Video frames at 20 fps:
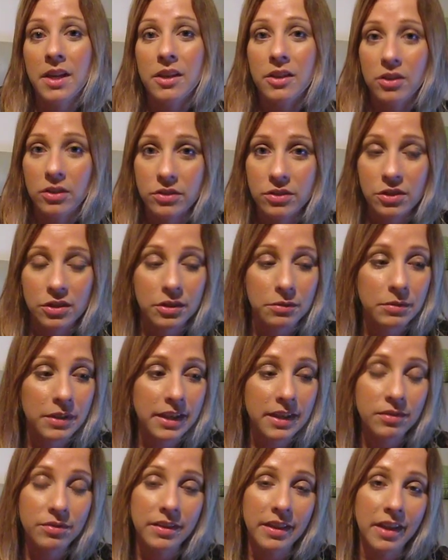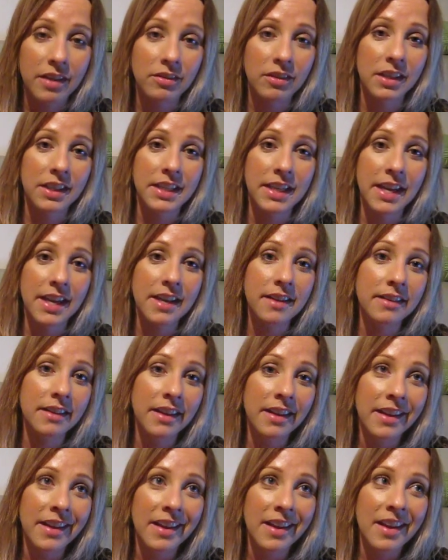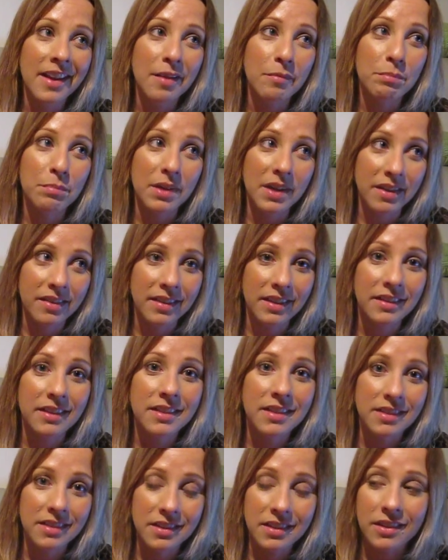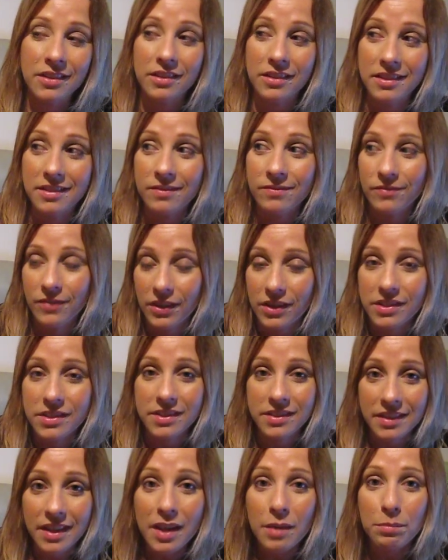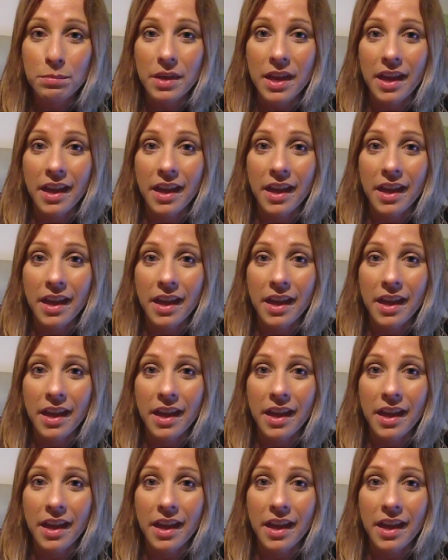Not sure I'm ready for that right now, but I think this is a good first step,